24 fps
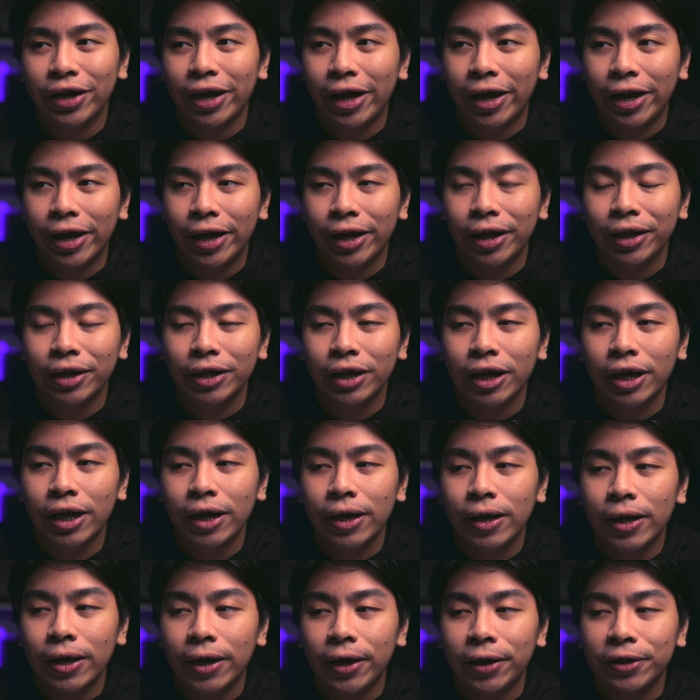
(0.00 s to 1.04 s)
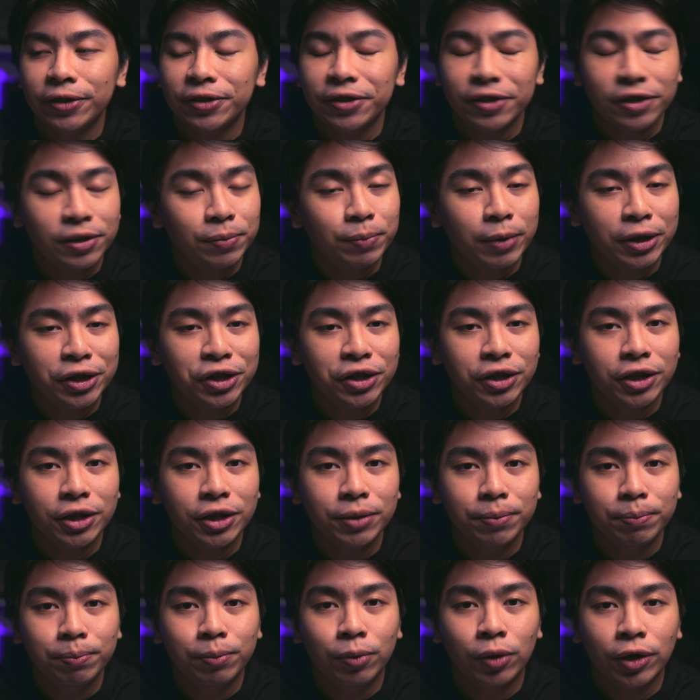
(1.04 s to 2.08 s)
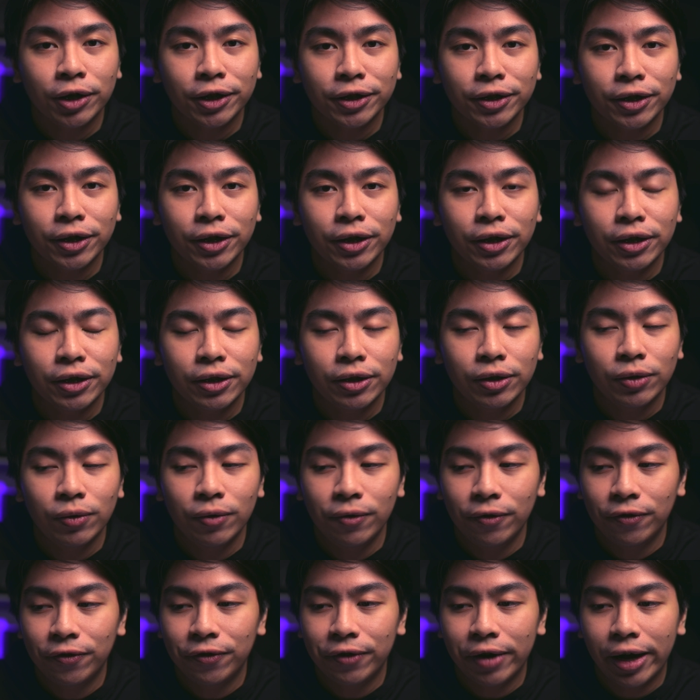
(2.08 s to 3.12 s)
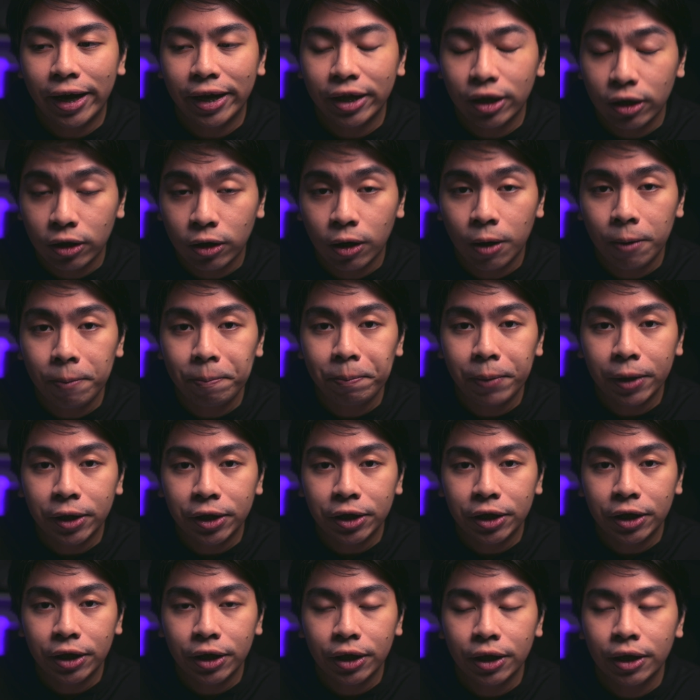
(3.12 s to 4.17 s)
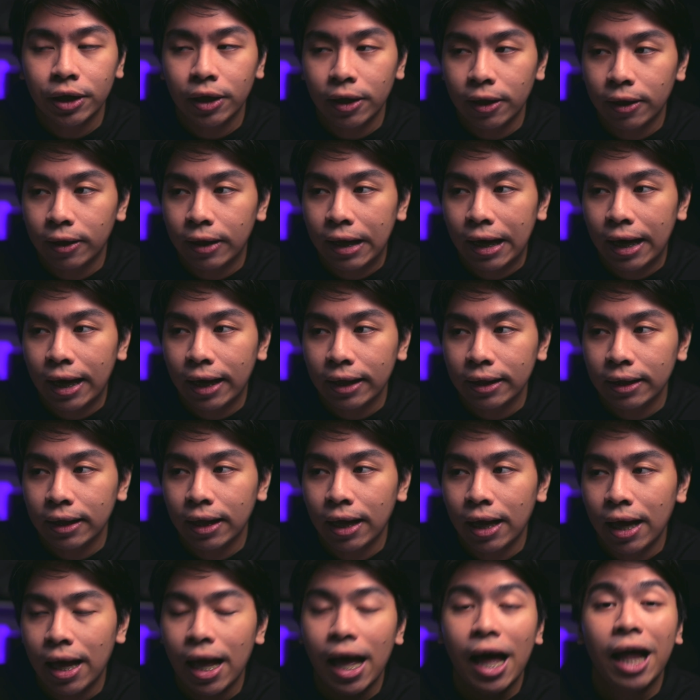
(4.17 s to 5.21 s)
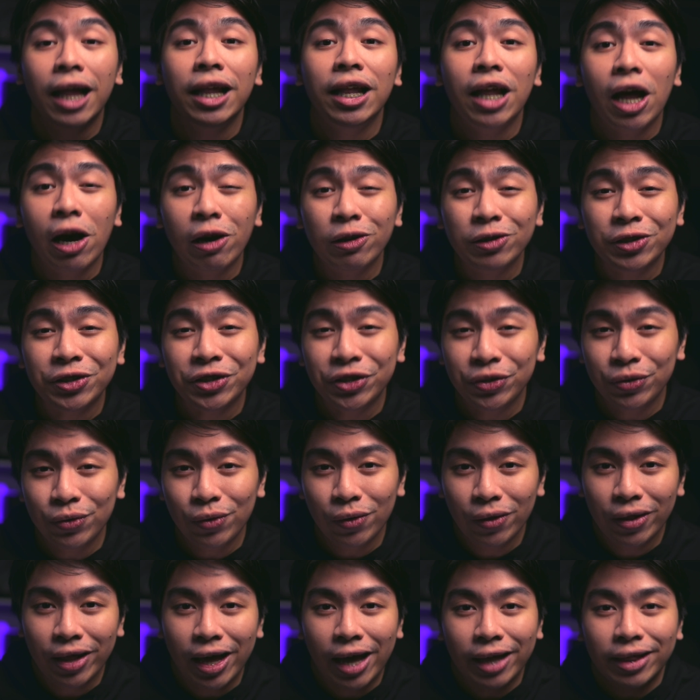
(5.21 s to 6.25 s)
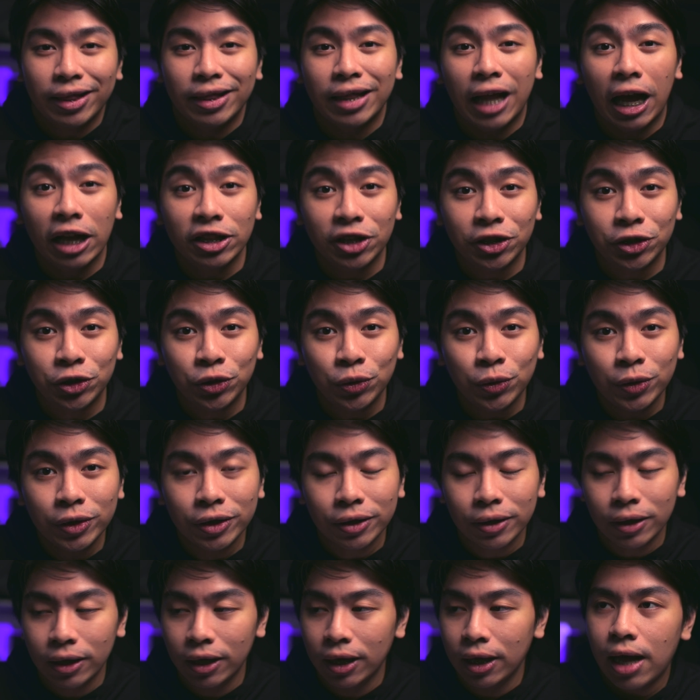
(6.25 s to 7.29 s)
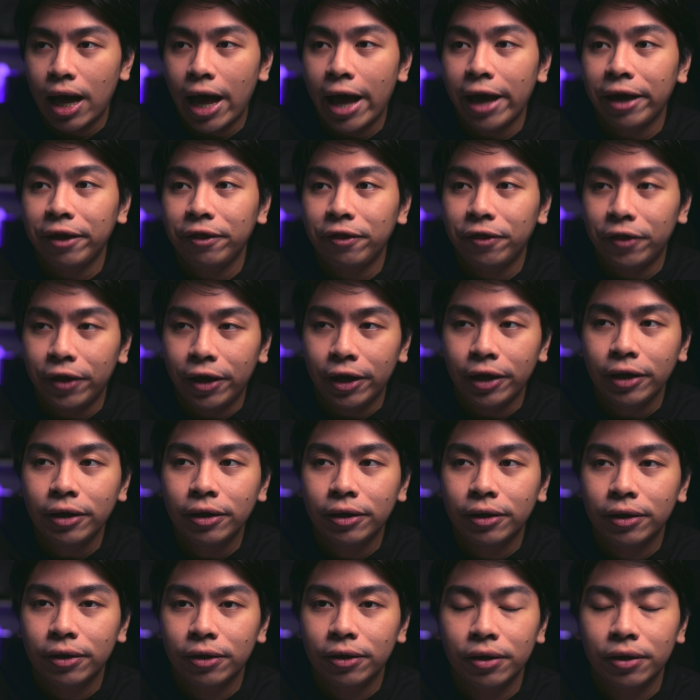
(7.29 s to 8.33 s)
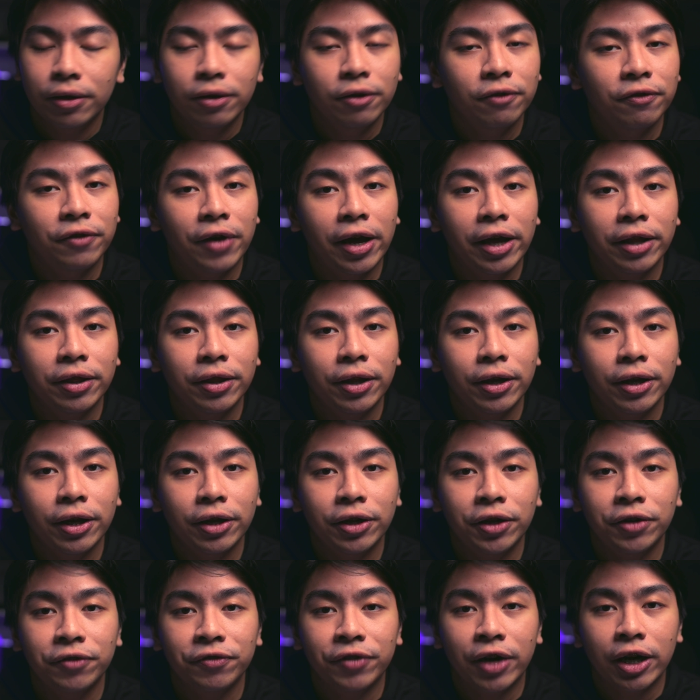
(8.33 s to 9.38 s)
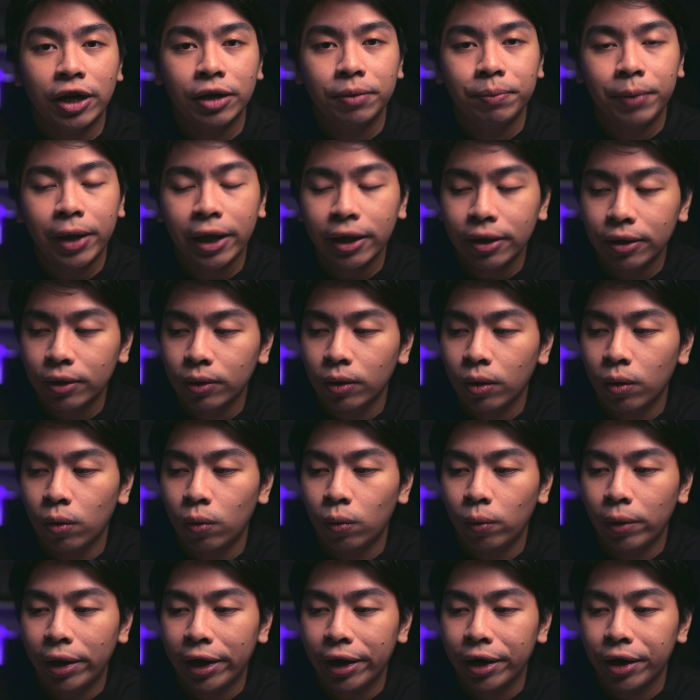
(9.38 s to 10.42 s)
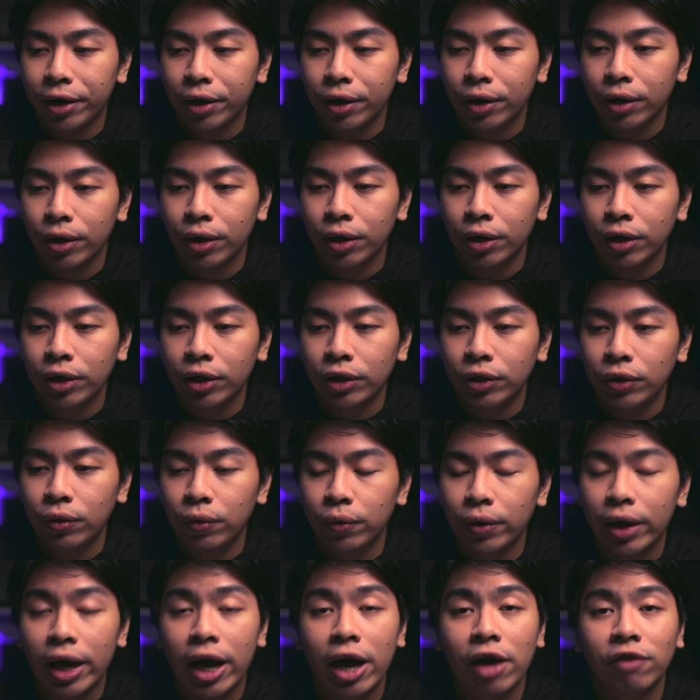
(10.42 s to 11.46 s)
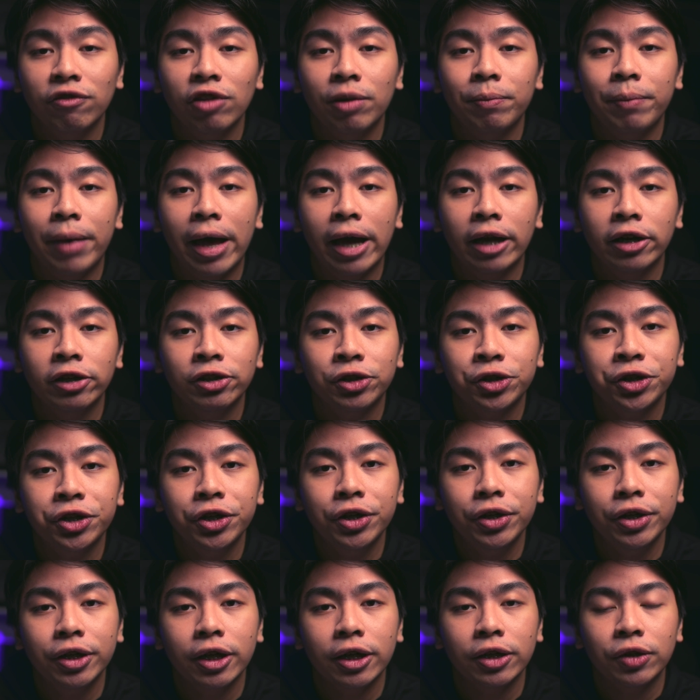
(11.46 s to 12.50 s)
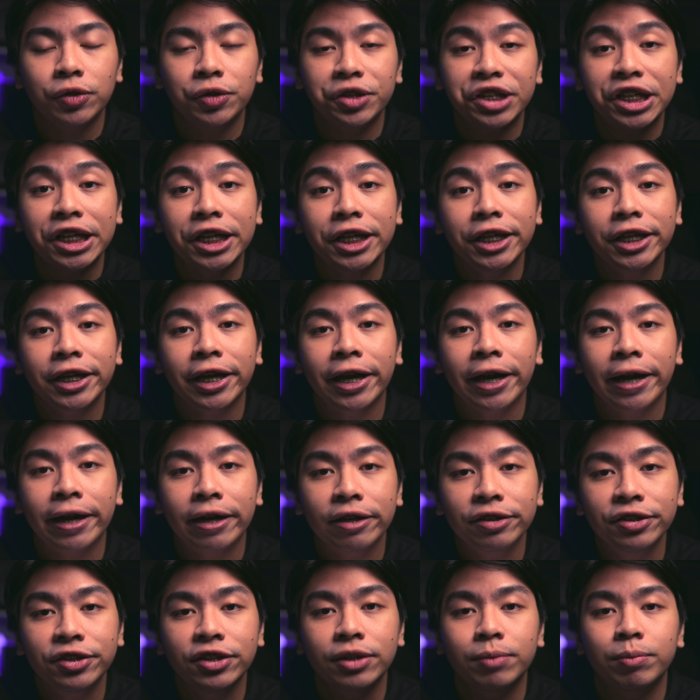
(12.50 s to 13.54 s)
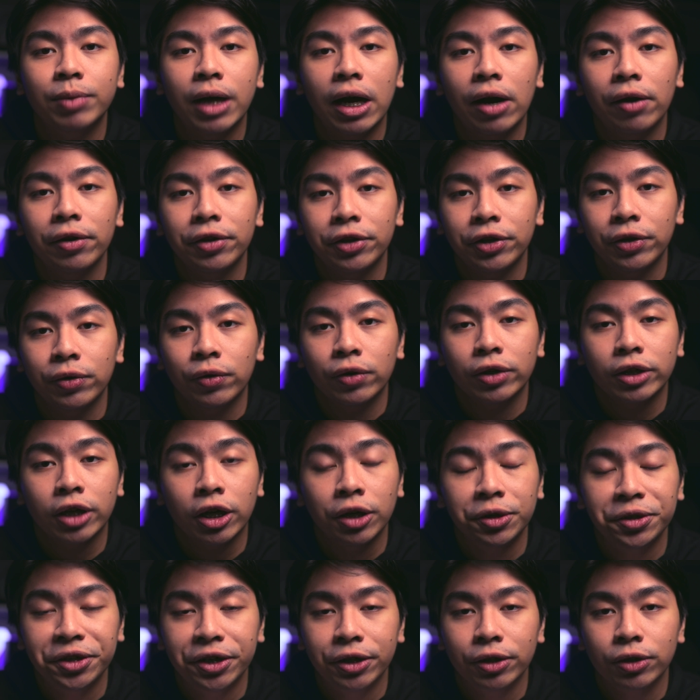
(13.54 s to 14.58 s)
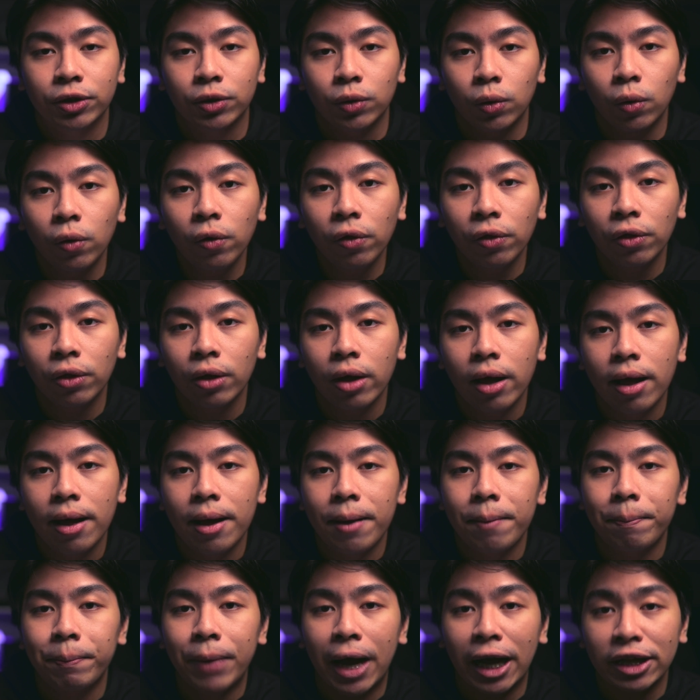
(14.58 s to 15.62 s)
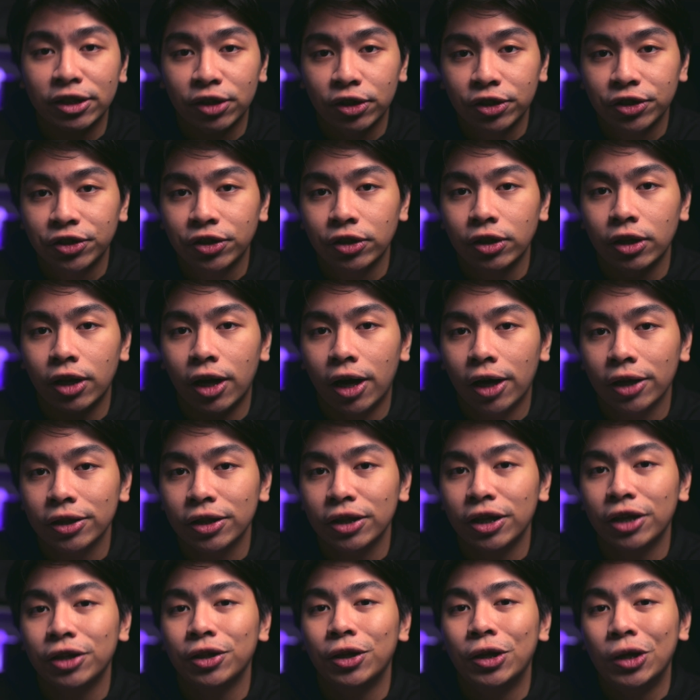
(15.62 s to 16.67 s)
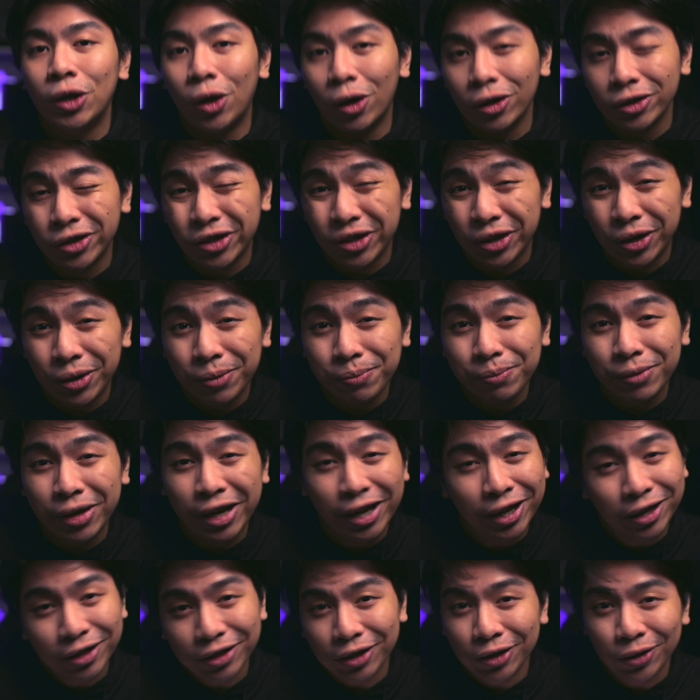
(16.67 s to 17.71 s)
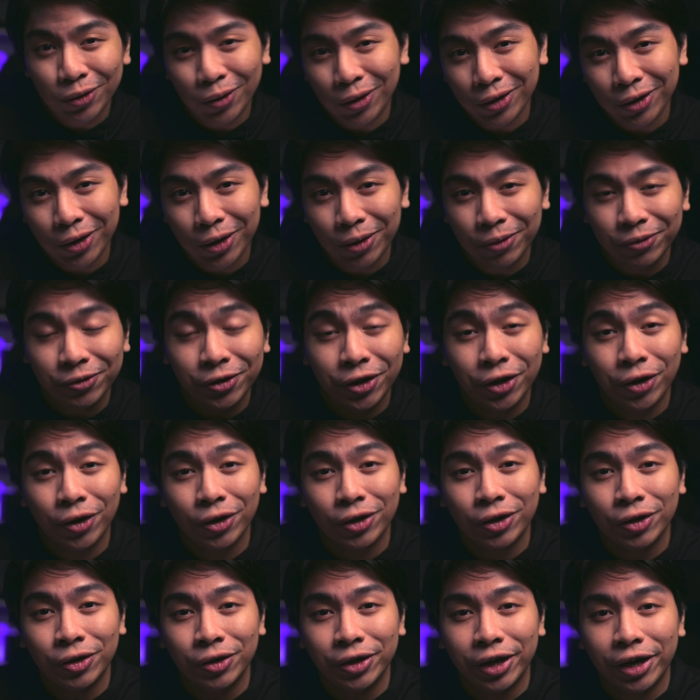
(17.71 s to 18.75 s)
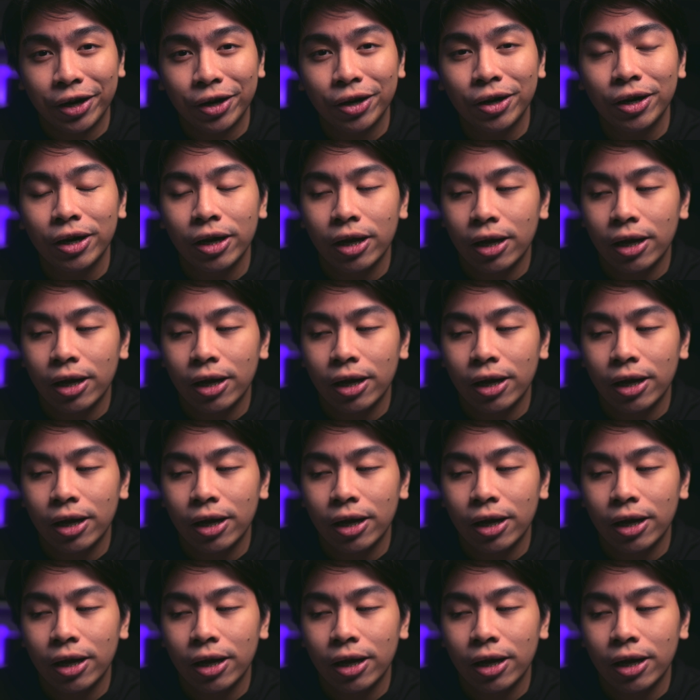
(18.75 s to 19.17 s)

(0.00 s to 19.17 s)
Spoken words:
And it's especially important to find a company that allows you that latitude. I think finding an environment where you have a manager that really cares about your career growth matters a lot in the long term and the short term for your career,